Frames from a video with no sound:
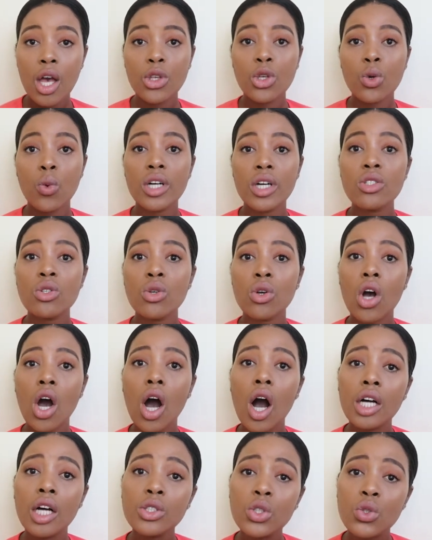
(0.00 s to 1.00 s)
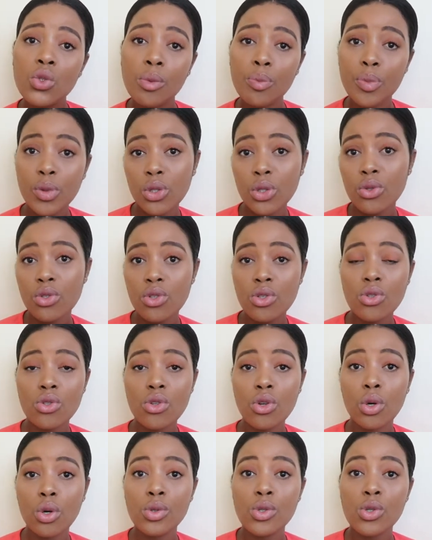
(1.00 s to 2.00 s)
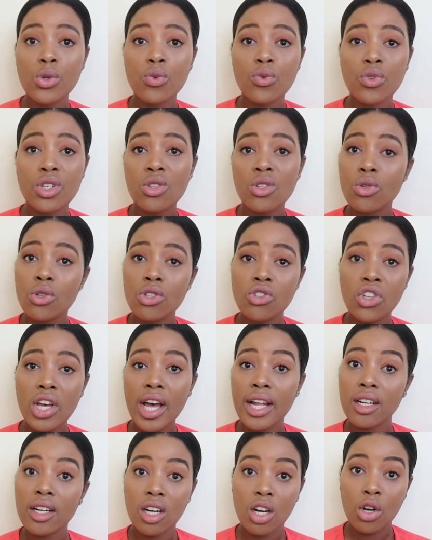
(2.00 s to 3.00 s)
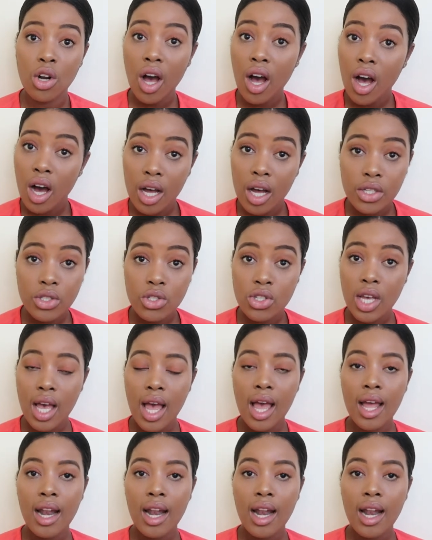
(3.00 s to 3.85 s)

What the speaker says: You want to contribute, you know, to research at large.